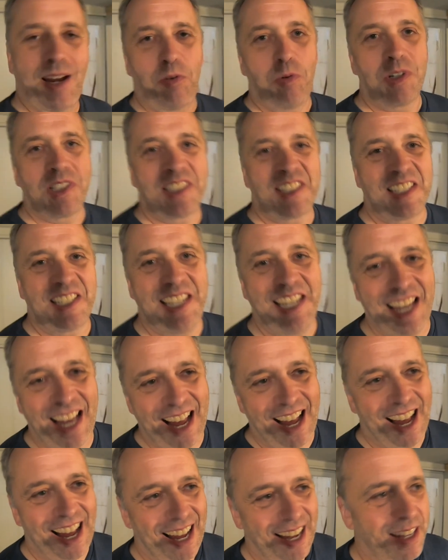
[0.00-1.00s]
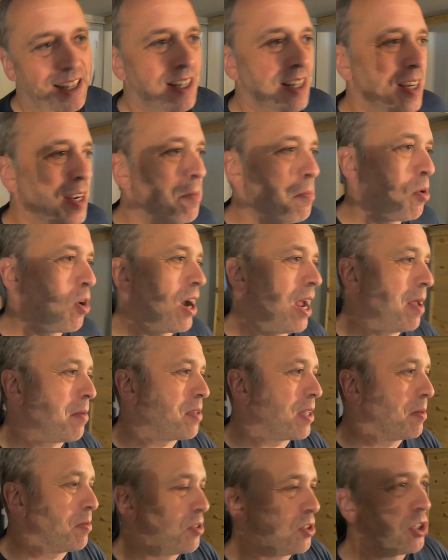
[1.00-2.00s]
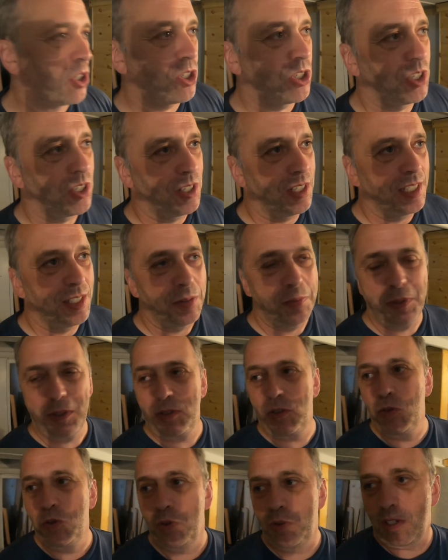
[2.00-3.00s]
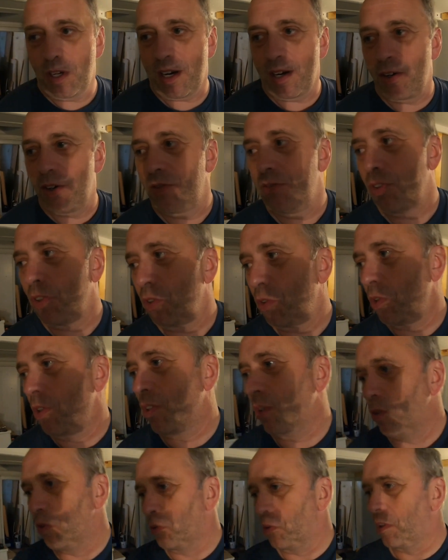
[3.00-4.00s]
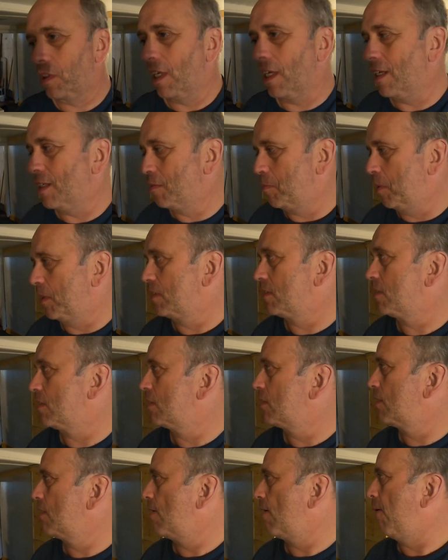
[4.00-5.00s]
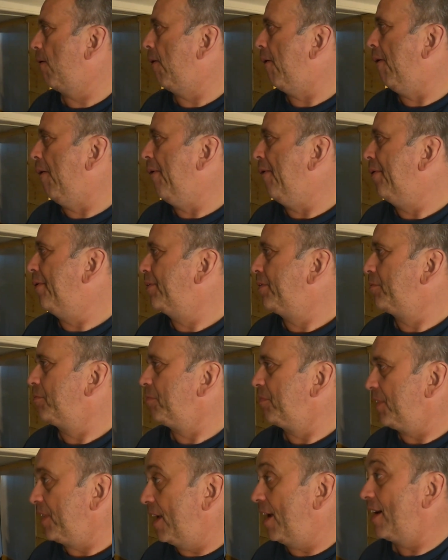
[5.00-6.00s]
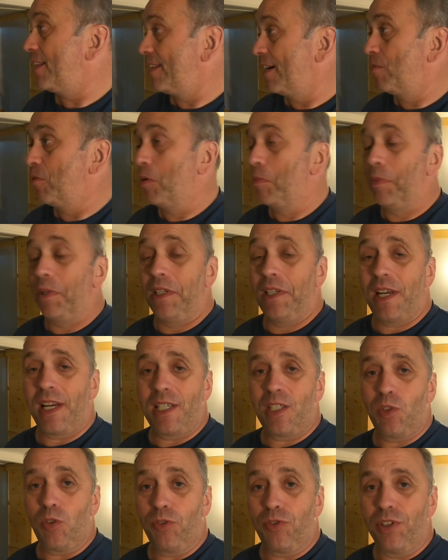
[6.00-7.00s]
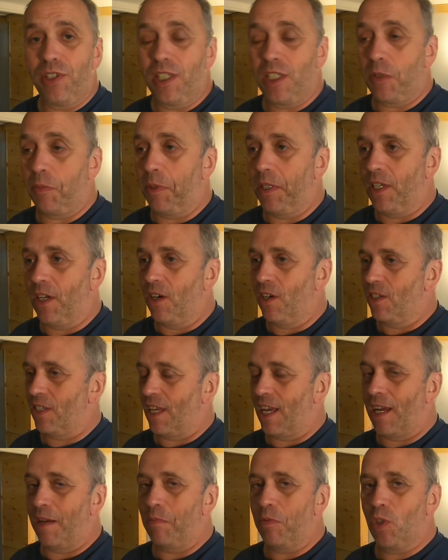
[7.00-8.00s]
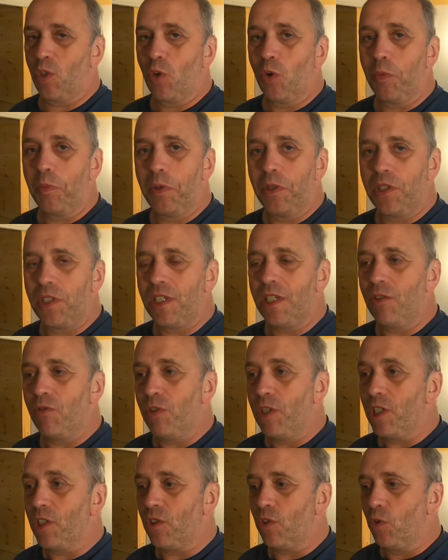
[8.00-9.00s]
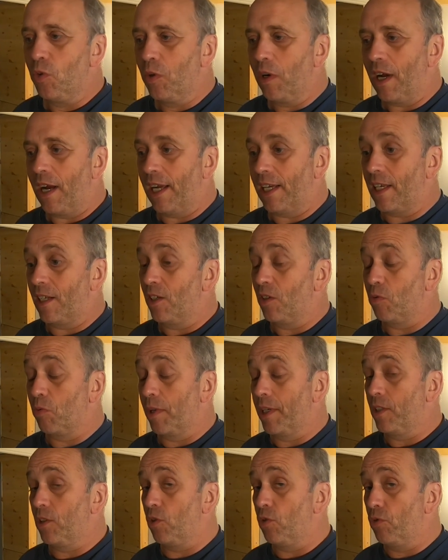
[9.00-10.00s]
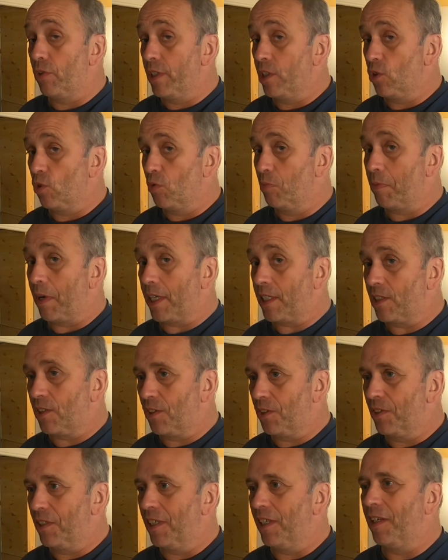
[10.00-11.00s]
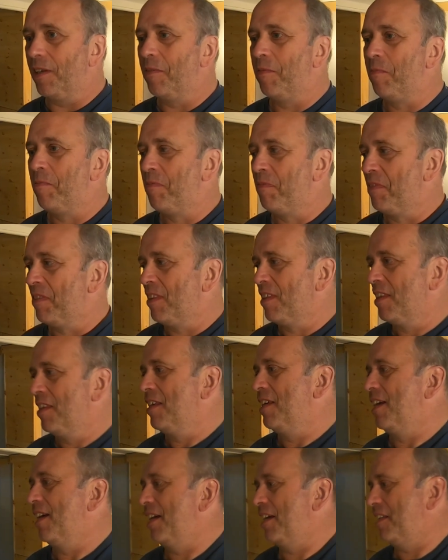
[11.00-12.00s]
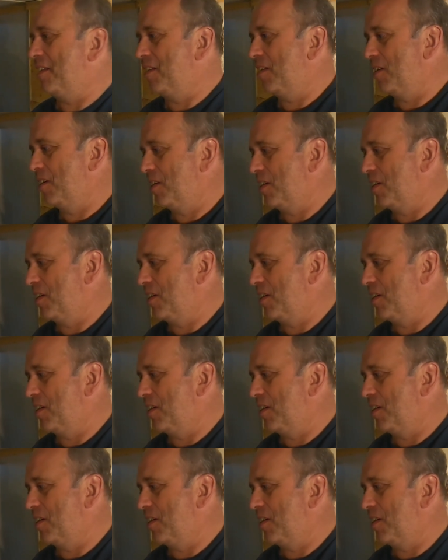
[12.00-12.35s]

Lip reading: we'll see. Perhaps I'm just a little bit too tired for those things, but yeah, that would be nice to finish because I'm so busy I cannot wait to resume my study and